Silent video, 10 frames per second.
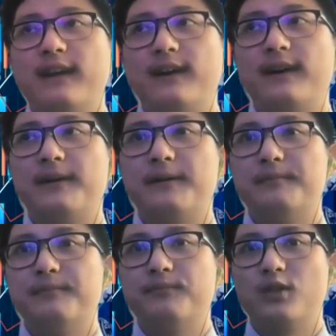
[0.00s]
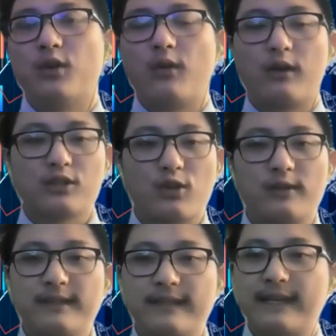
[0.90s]
are
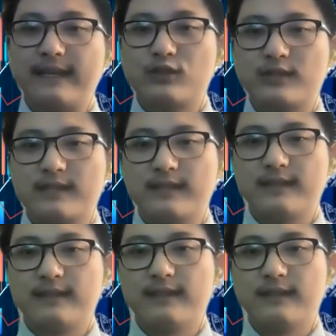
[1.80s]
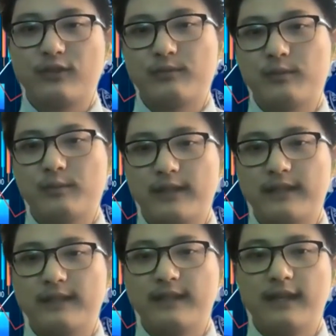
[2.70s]
starting to get interested in the crypto market,